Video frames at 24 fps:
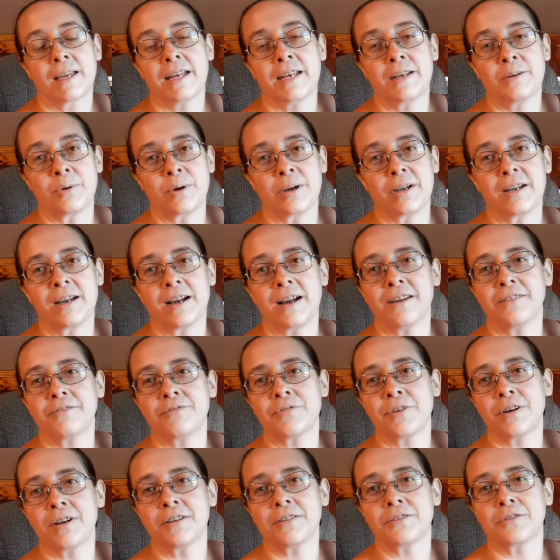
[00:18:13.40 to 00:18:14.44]
anyway,
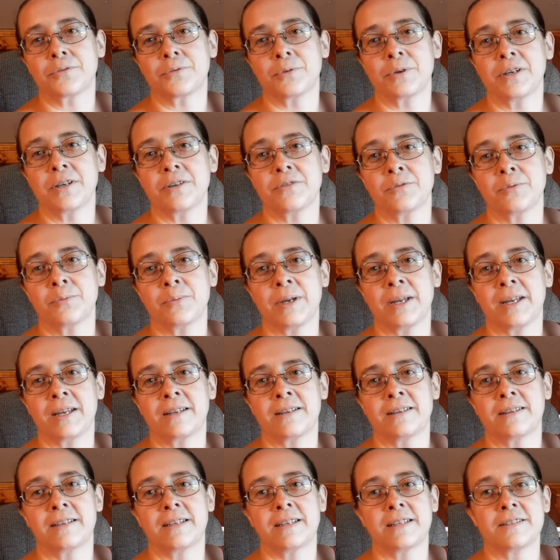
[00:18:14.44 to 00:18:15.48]
I've read three of them,
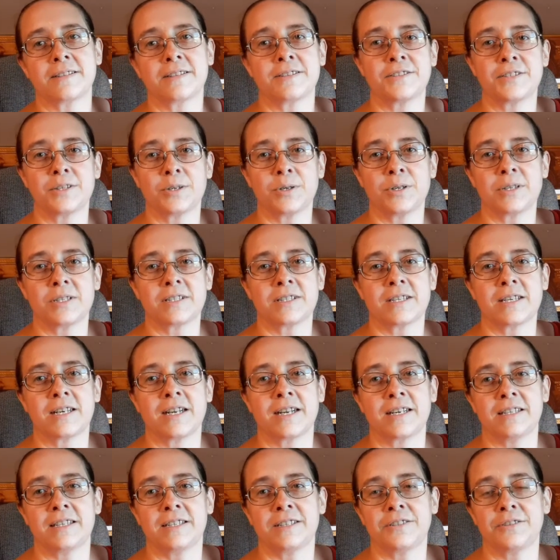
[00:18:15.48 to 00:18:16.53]
and it's a series
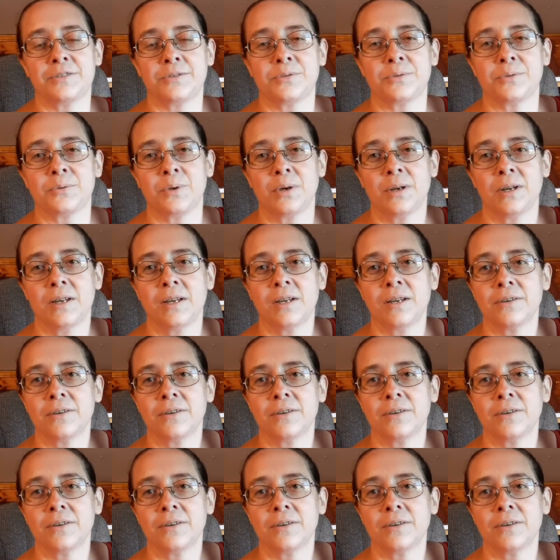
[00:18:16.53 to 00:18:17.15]
that I need to